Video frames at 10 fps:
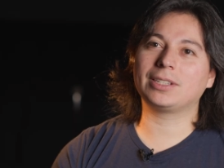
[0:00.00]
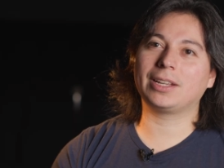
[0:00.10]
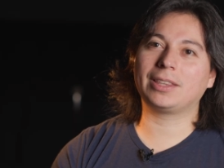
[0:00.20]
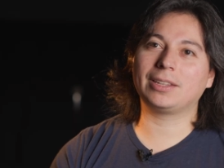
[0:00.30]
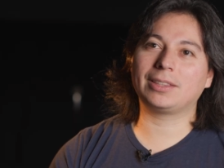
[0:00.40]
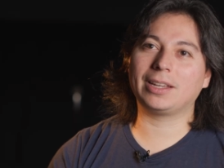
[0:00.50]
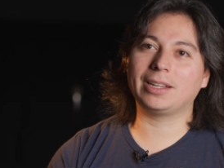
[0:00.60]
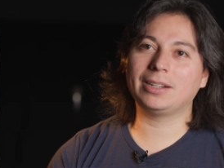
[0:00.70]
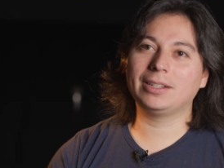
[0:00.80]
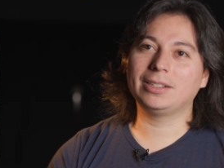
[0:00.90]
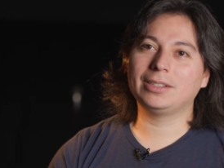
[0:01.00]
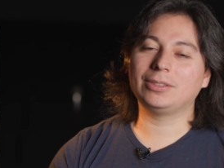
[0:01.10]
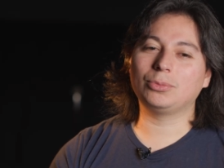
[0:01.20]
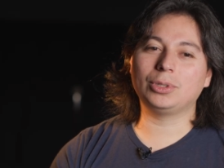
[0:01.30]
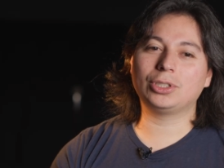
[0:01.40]
and I think that
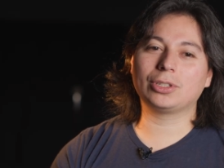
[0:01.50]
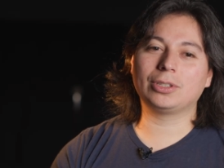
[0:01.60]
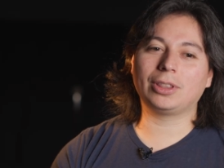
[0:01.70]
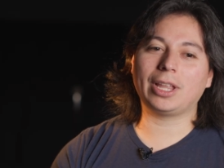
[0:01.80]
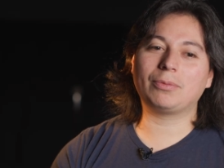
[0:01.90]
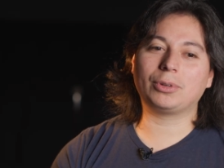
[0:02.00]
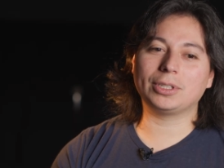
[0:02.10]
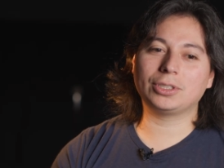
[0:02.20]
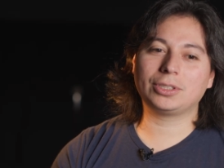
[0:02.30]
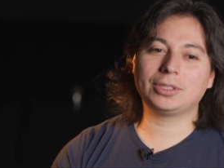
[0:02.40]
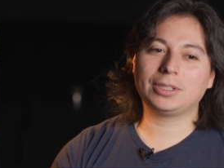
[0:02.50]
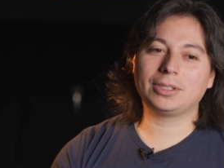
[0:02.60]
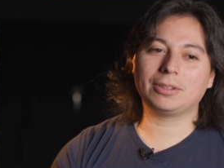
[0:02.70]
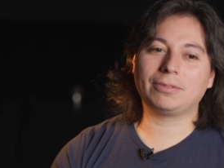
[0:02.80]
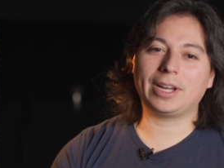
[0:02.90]
we should leverage
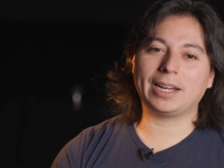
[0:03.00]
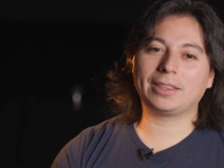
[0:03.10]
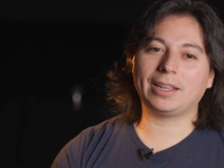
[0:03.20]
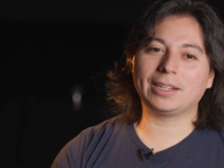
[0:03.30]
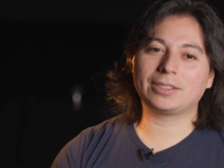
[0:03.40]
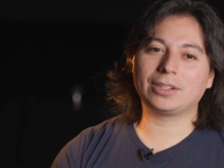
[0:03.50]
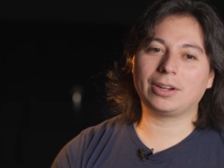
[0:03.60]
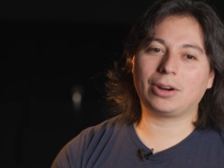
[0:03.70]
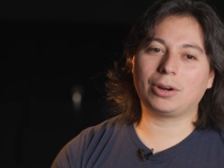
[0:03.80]
the fact that uh,